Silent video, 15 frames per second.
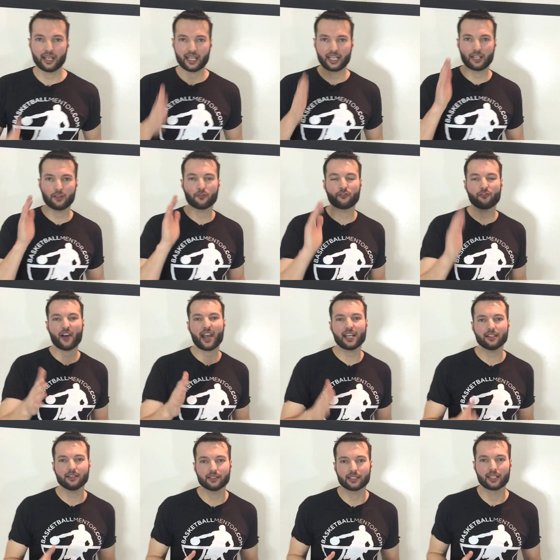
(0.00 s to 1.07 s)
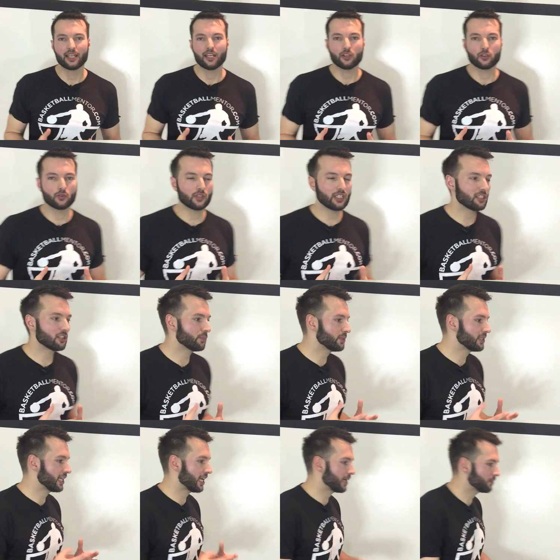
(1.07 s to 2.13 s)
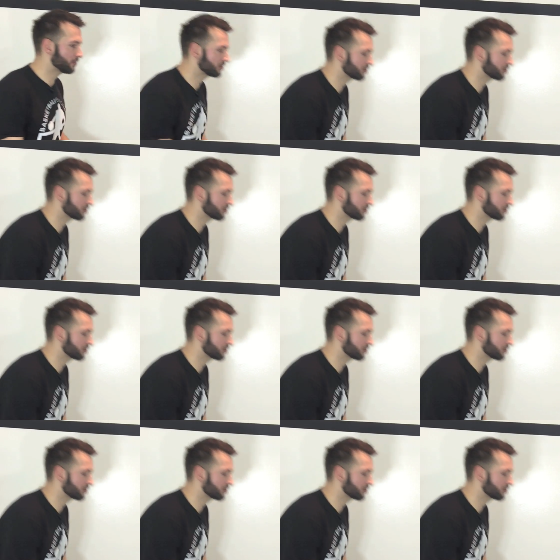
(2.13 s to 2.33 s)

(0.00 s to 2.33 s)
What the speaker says: And then finally, you need to be able